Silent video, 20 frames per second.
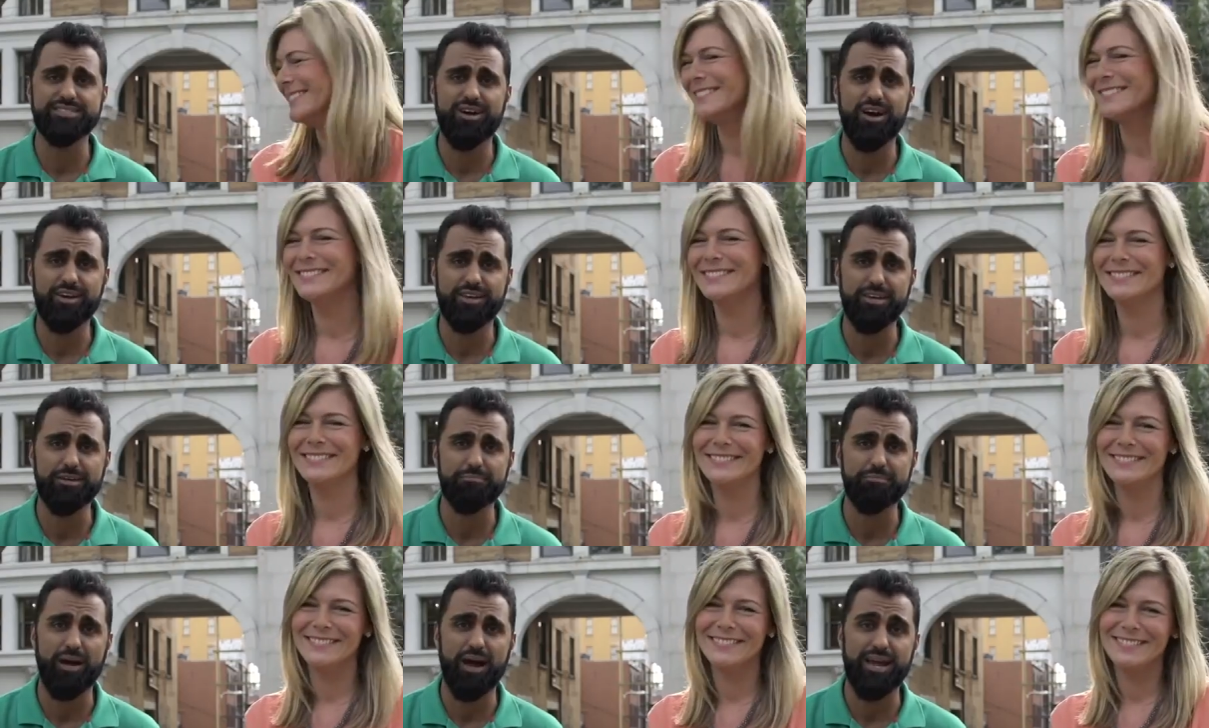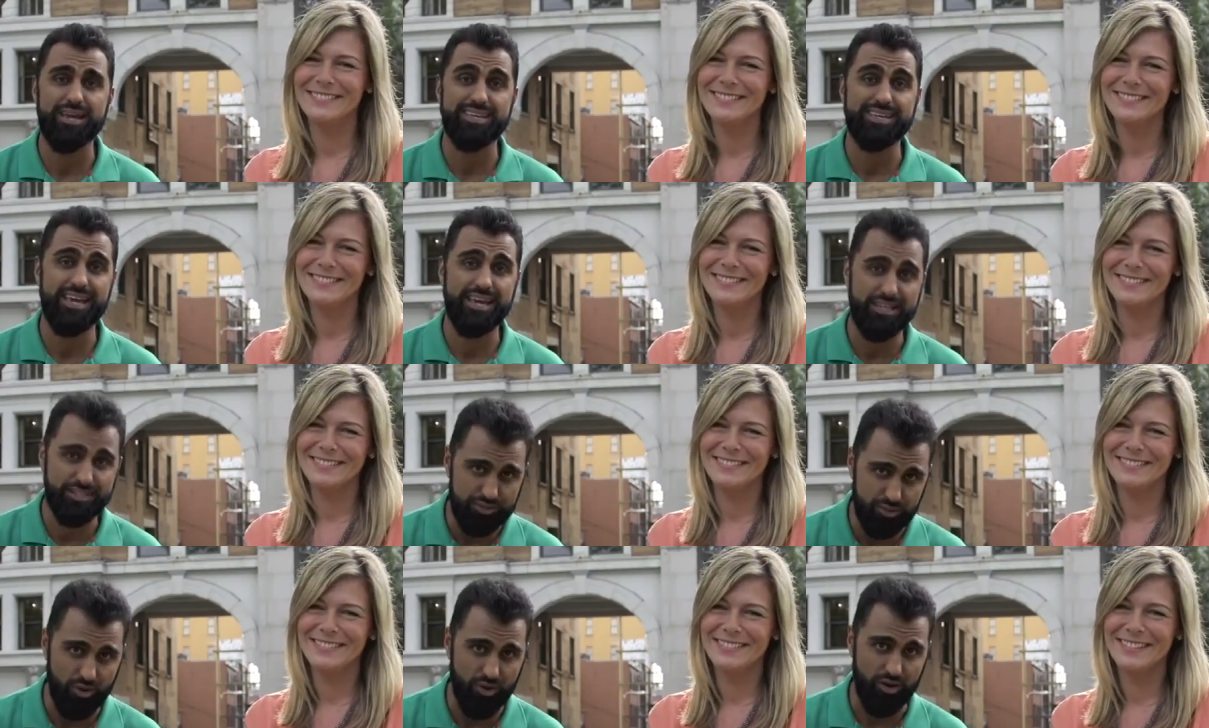Speaker 1: Socket by
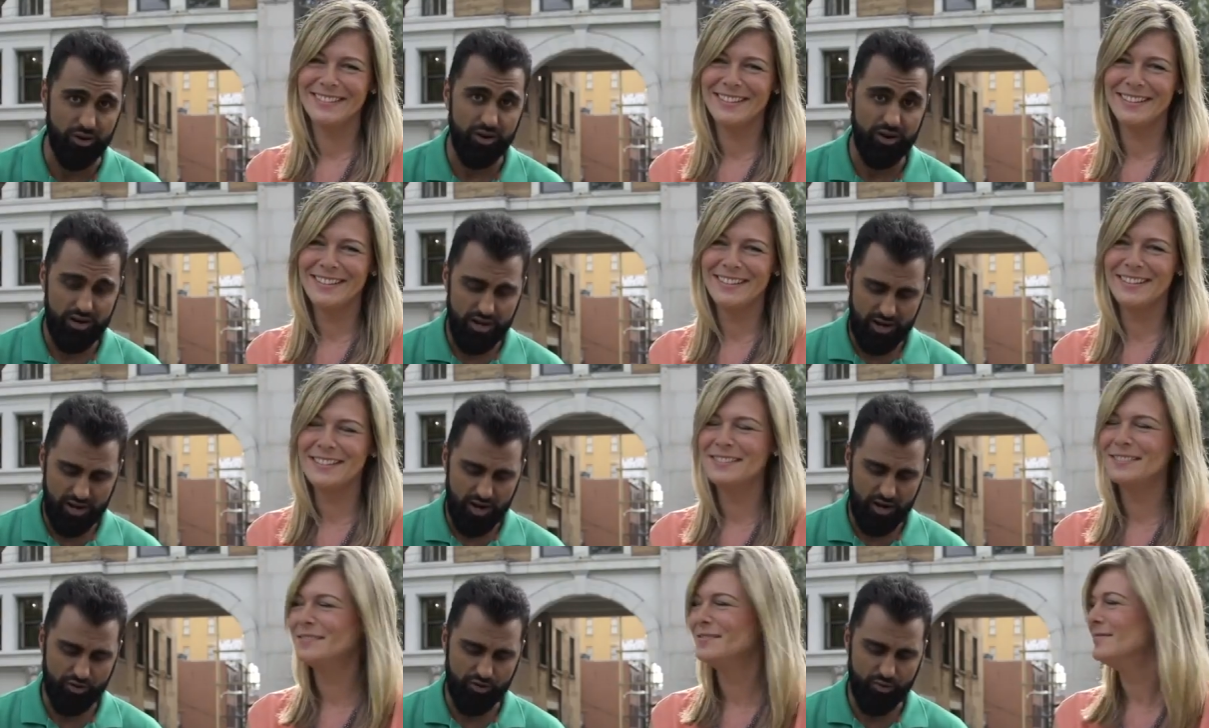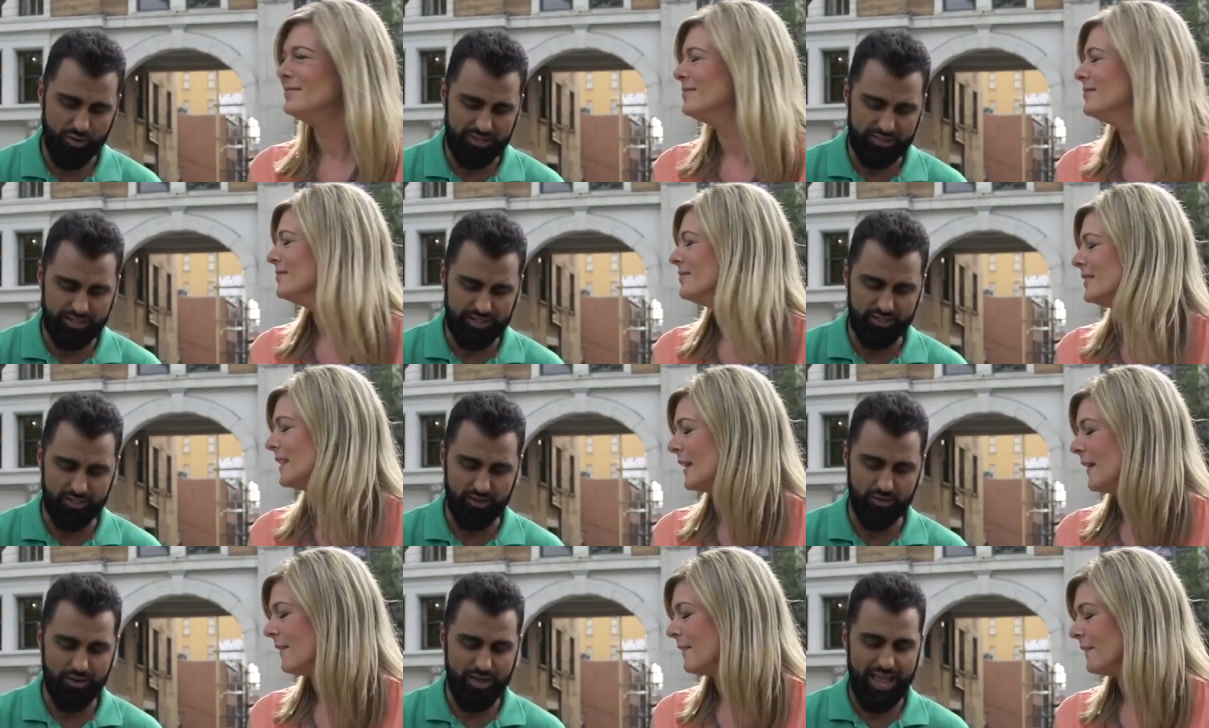K-Tor, a great
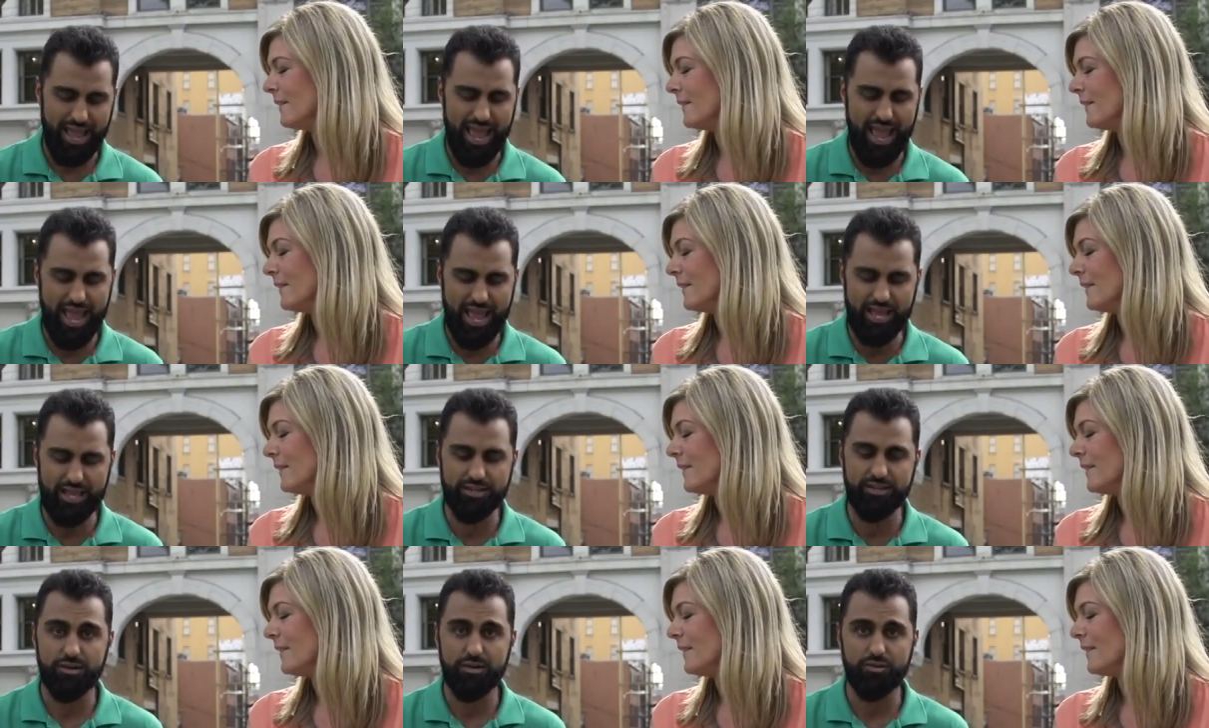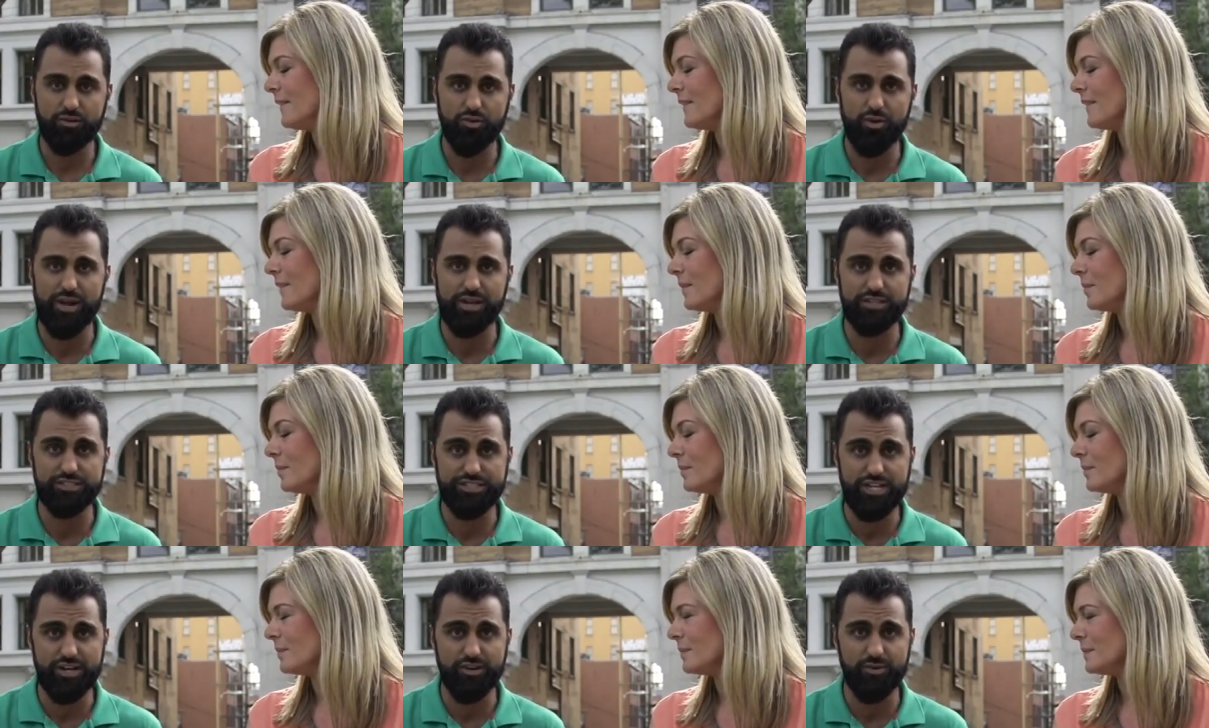little hand crank
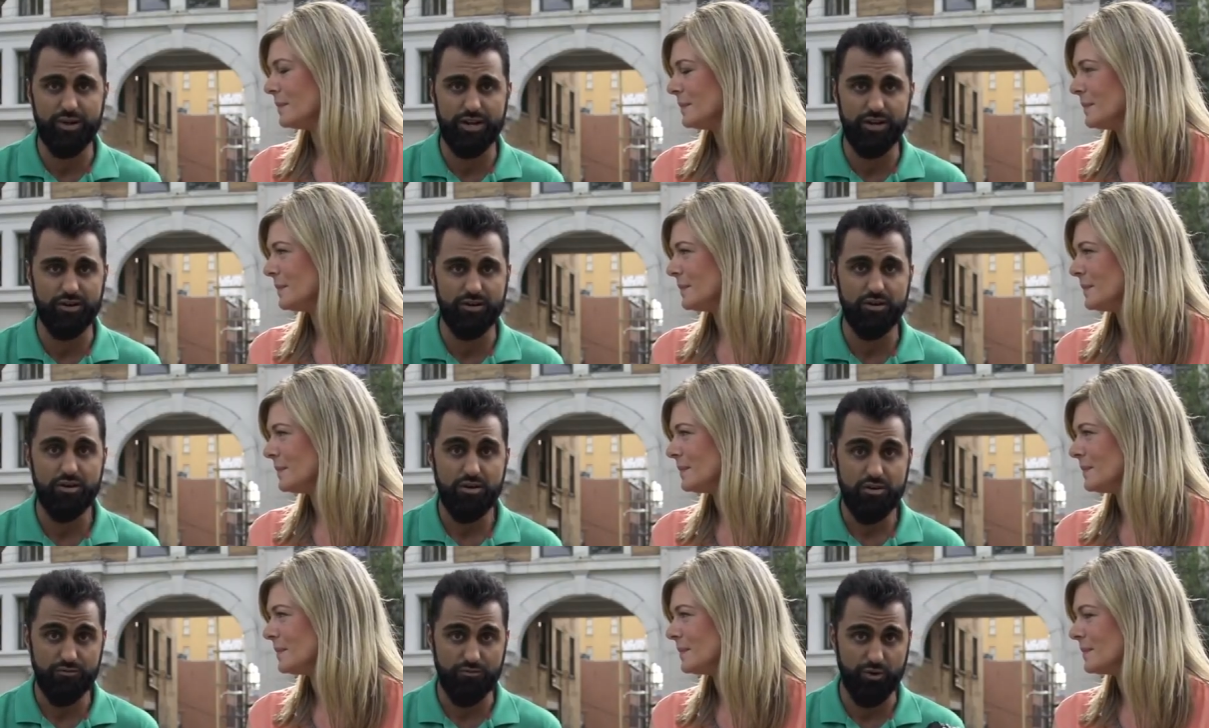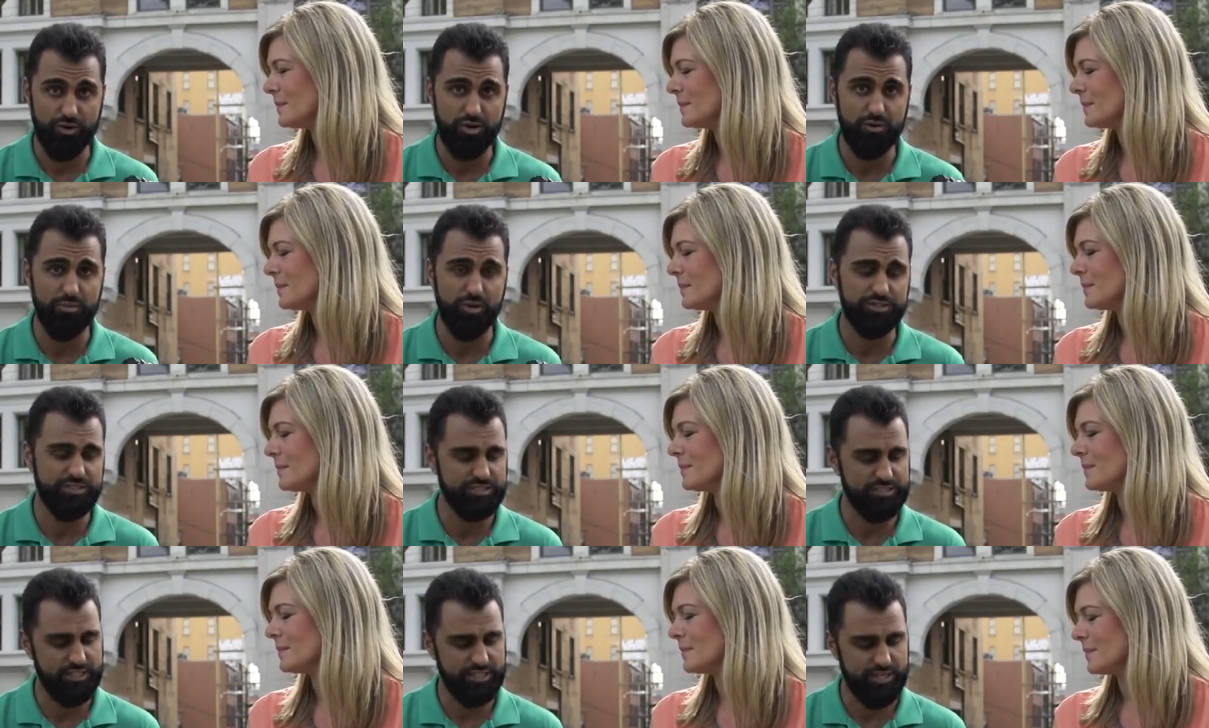generator for your
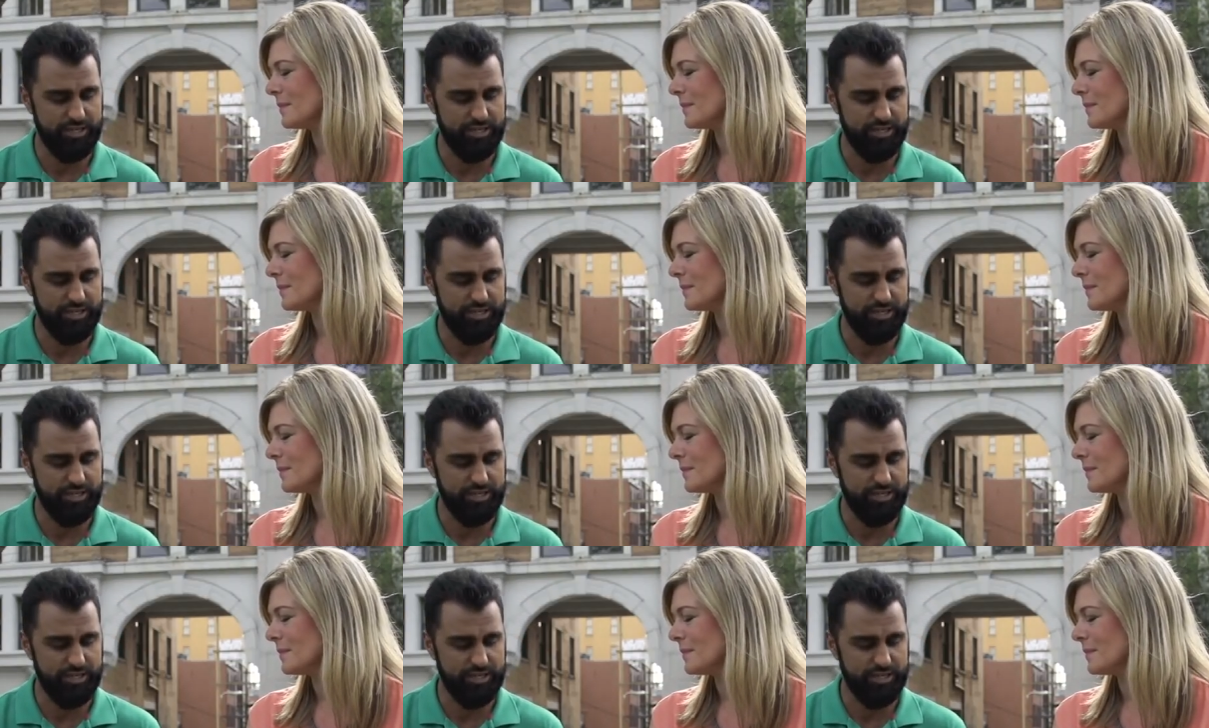emergency